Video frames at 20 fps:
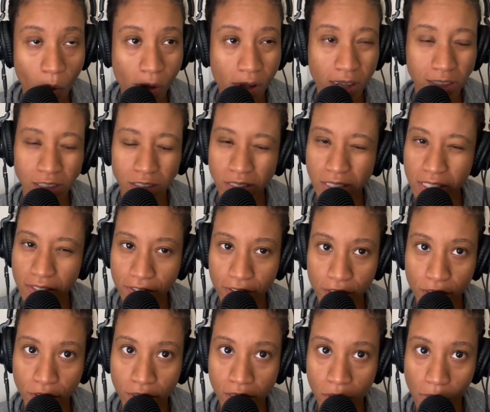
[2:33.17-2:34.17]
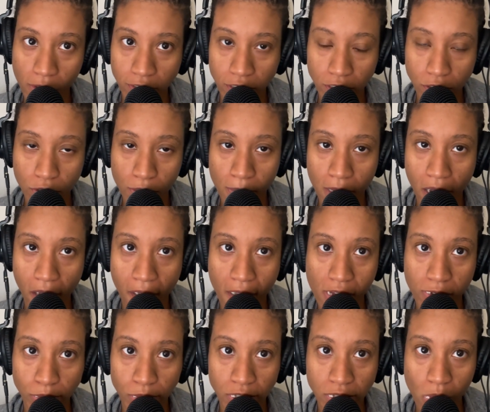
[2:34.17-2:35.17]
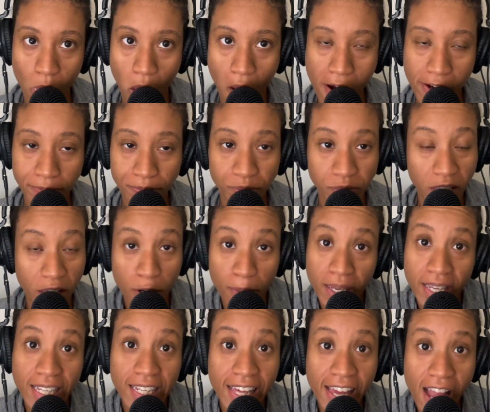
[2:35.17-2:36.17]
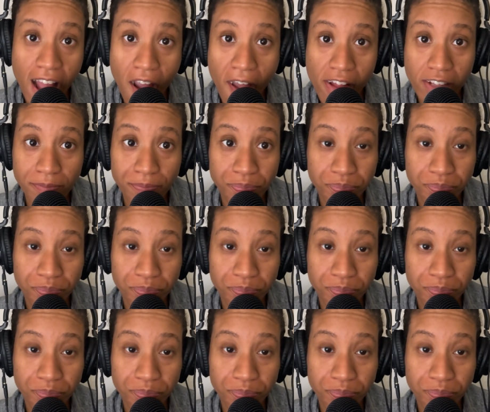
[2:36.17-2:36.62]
Well, y'all know I never know what to do with my hair, but it'll be clean.